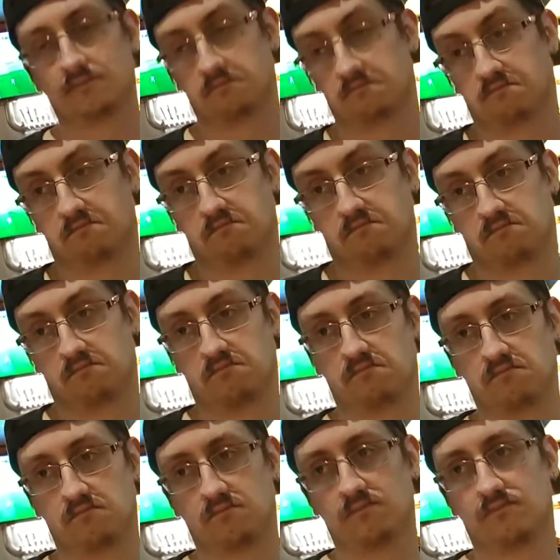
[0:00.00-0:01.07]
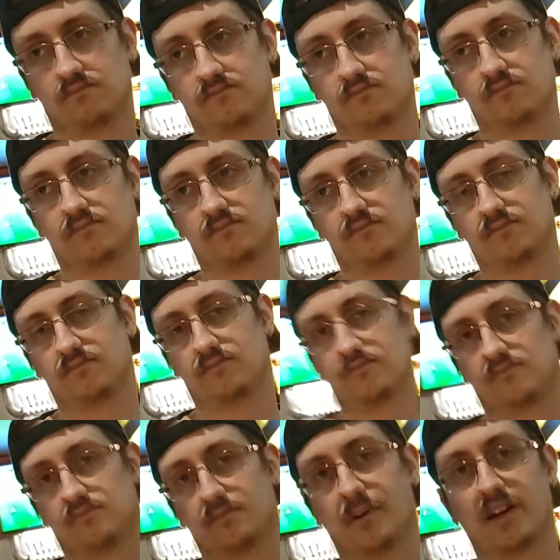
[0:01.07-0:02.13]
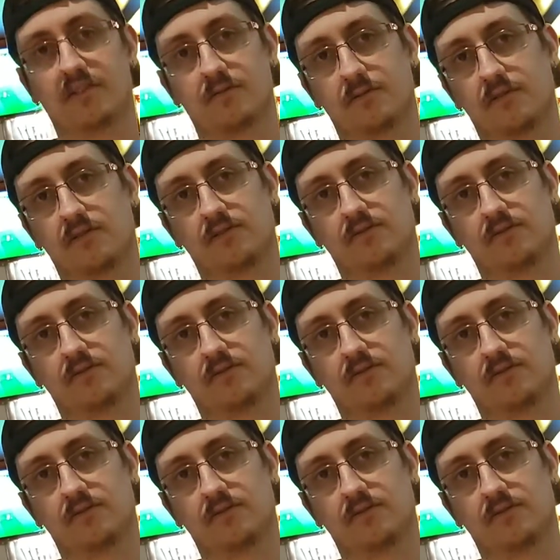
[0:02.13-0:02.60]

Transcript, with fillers: An accident, maybe? Possible.